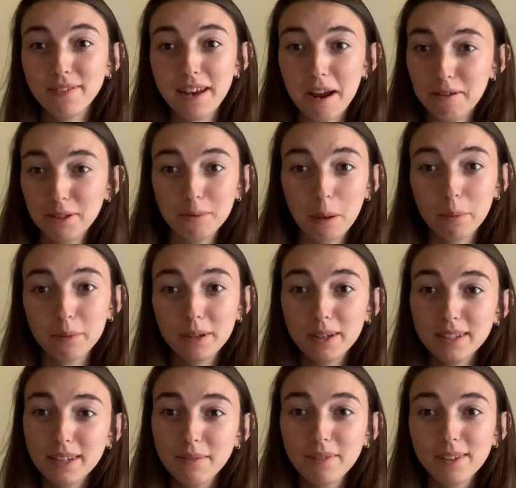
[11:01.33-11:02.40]
now is probably a good
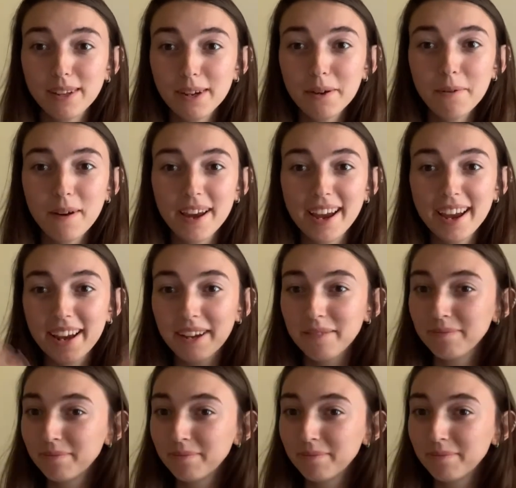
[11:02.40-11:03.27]
time to click away.